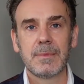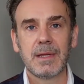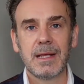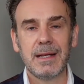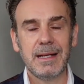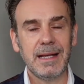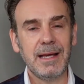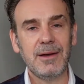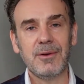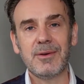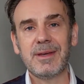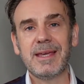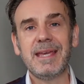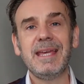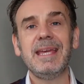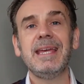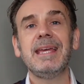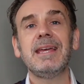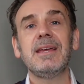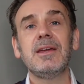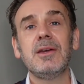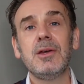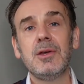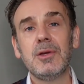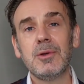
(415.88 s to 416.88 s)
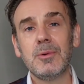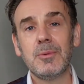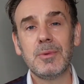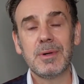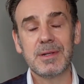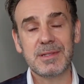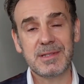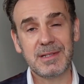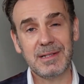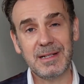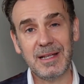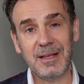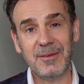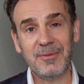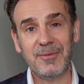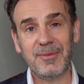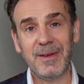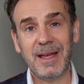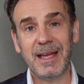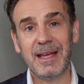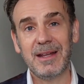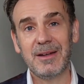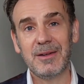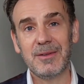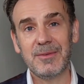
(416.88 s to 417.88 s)
Now King, who wasn't a
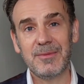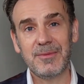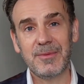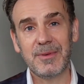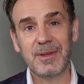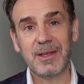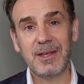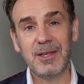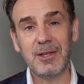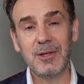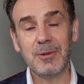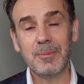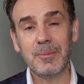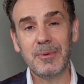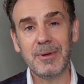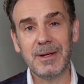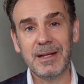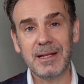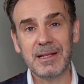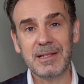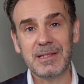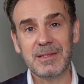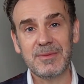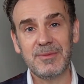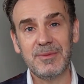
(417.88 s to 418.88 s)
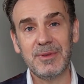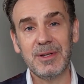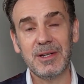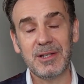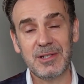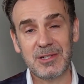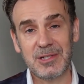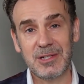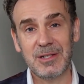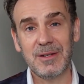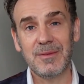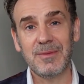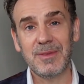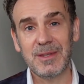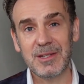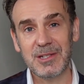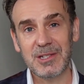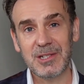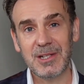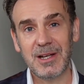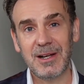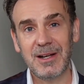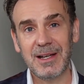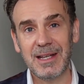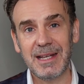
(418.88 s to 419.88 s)
fan of Kubrick's version of The
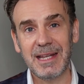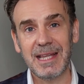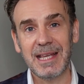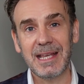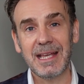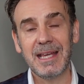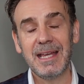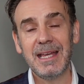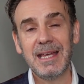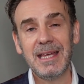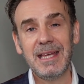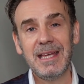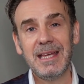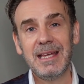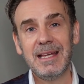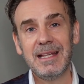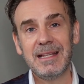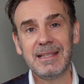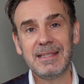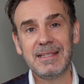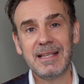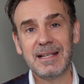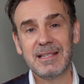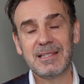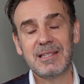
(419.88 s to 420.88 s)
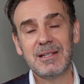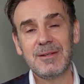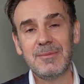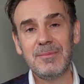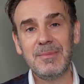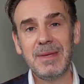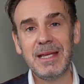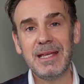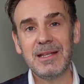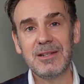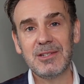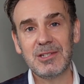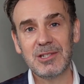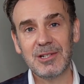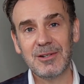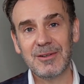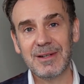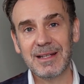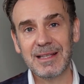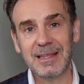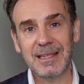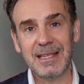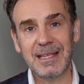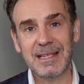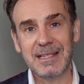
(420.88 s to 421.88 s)
Shining, does admit
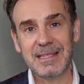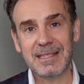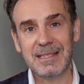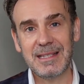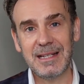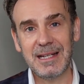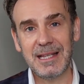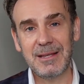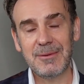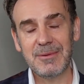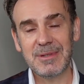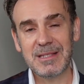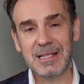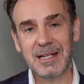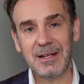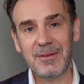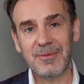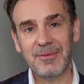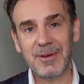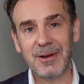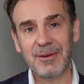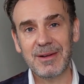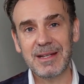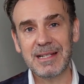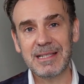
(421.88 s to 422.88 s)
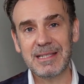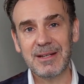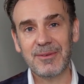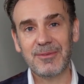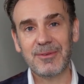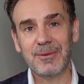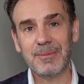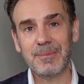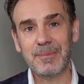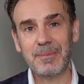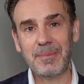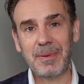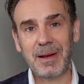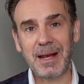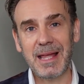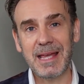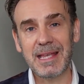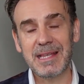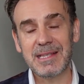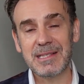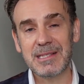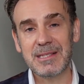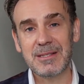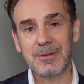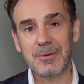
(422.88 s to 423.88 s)
during this that he was in a very different
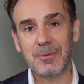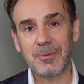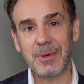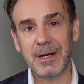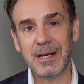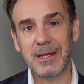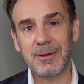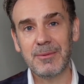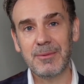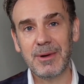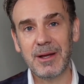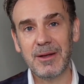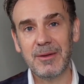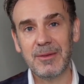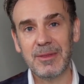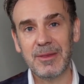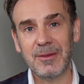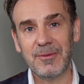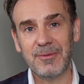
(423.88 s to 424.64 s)
place when he wrote the